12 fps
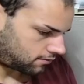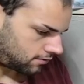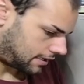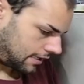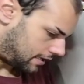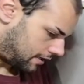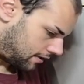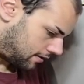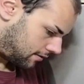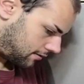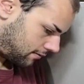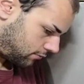
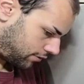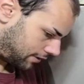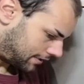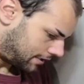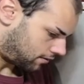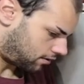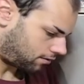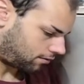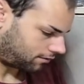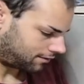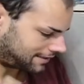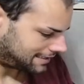And
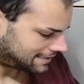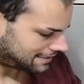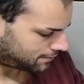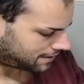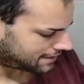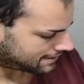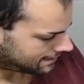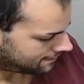oh, easy peasy.